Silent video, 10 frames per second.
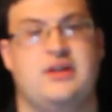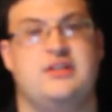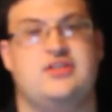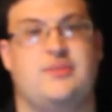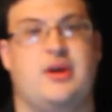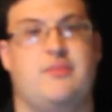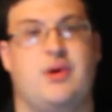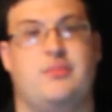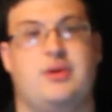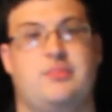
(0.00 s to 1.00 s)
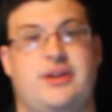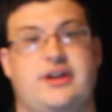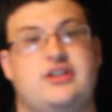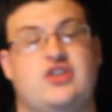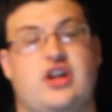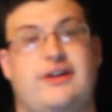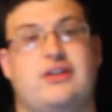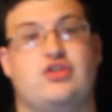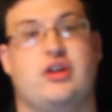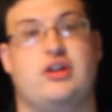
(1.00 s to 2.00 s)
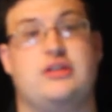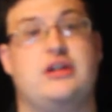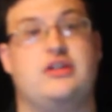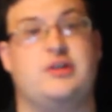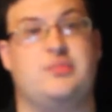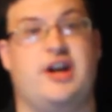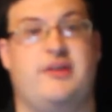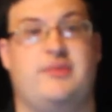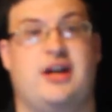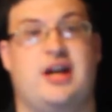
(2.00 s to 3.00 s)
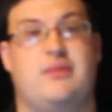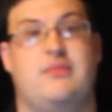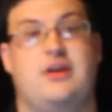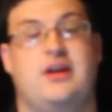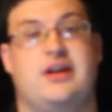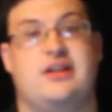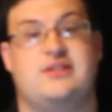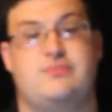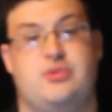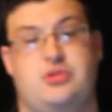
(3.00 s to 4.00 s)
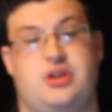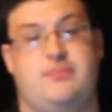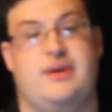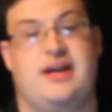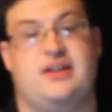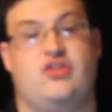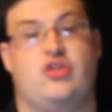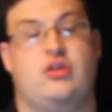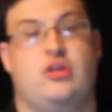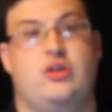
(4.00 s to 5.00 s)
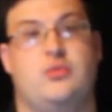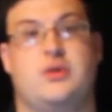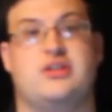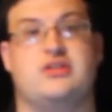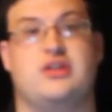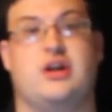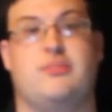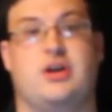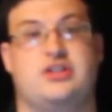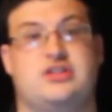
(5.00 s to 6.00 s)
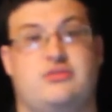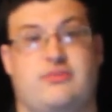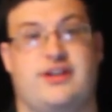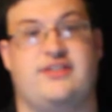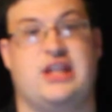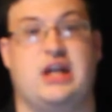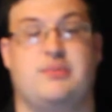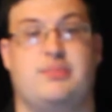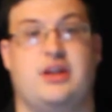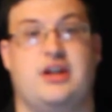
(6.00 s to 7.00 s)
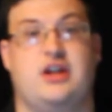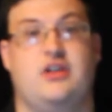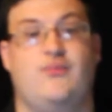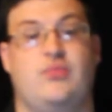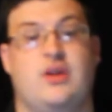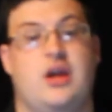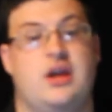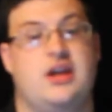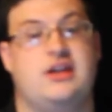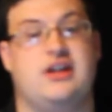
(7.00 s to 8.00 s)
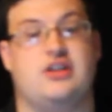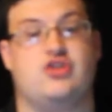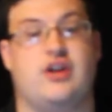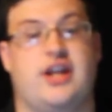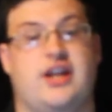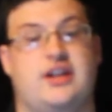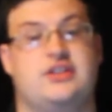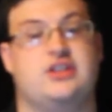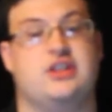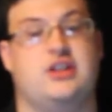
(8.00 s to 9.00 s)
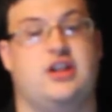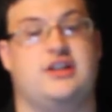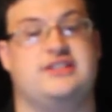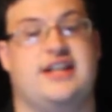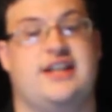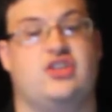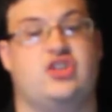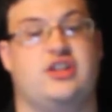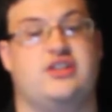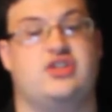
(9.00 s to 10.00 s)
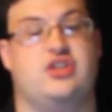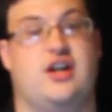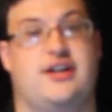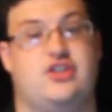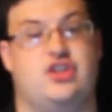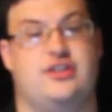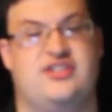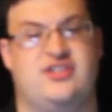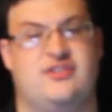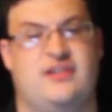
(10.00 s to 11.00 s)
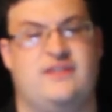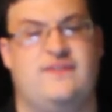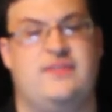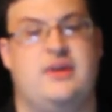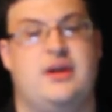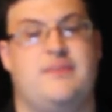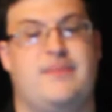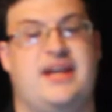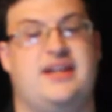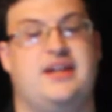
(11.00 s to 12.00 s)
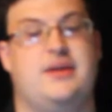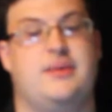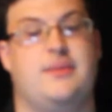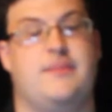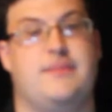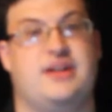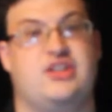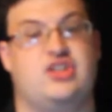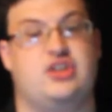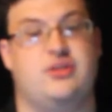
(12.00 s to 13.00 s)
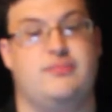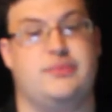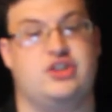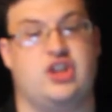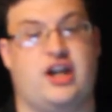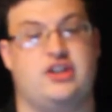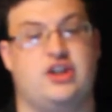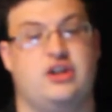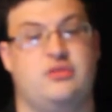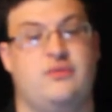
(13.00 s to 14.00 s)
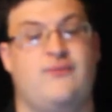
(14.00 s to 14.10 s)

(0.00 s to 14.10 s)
Some MLB players that got traded during their prime time is Mookie Betts, who was a Boston Red Sox player. He got traded to the Los Angeles Dodgers. Manny Machado,